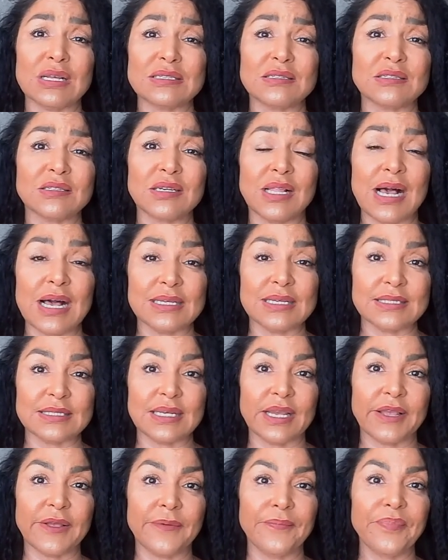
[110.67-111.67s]
it's
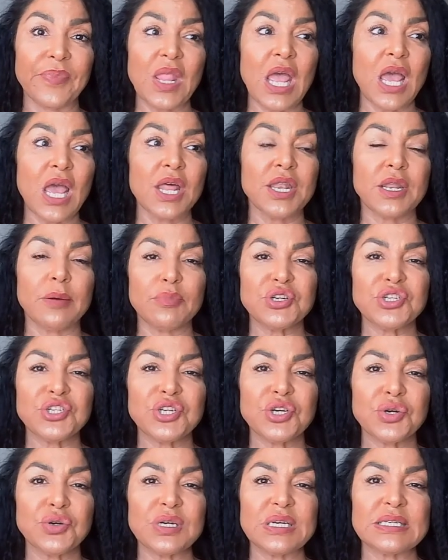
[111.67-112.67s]
classic. Number
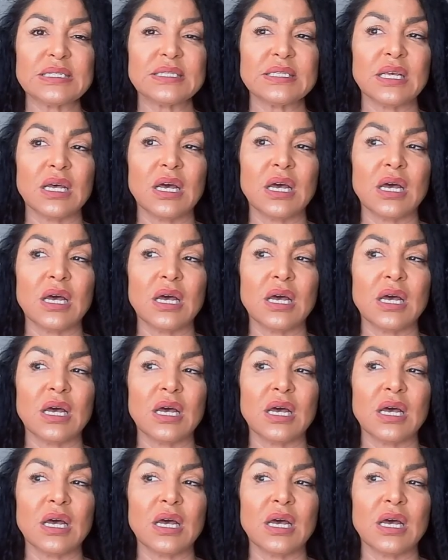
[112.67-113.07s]
2 is,